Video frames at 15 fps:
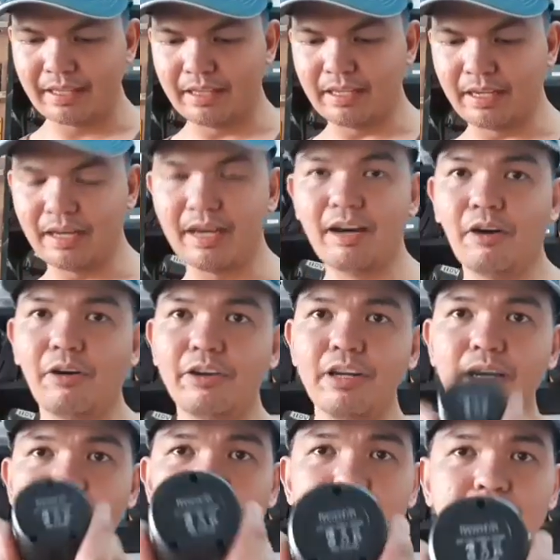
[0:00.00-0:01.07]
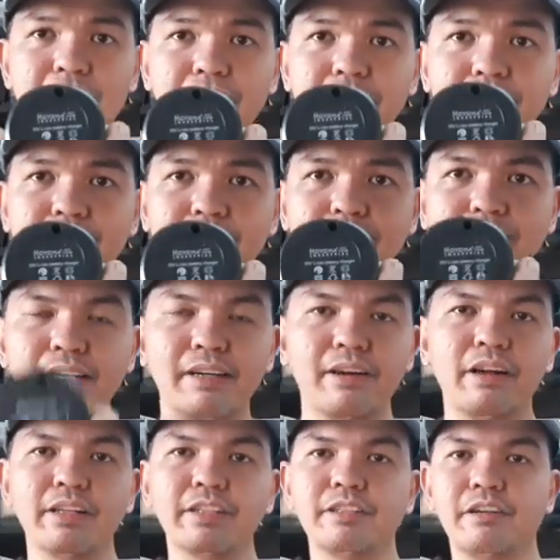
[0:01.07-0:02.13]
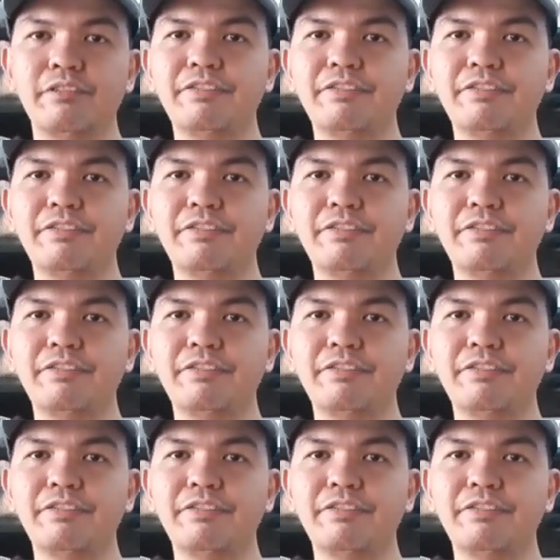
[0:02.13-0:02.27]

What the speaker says: the Hoyoma battery also